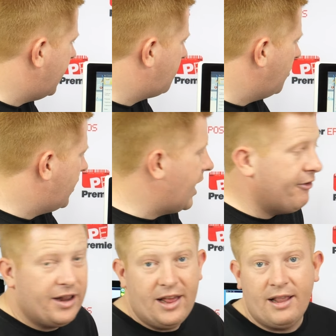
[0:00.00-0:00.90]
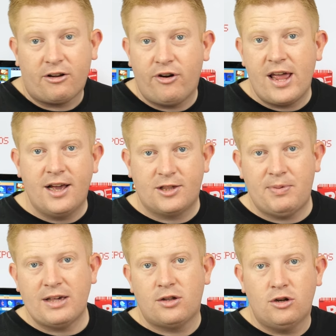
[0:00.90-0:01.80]
this button here and it'll create a
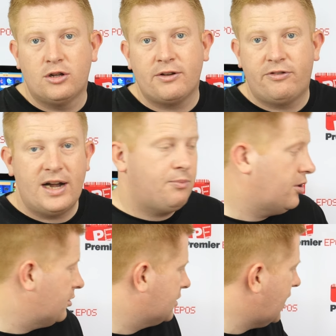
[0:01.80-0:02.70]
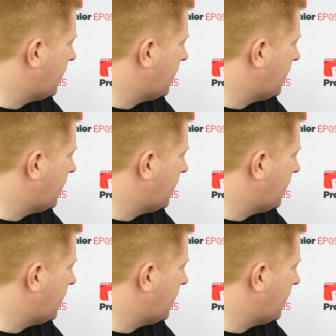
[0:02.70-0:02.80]
special order for any products I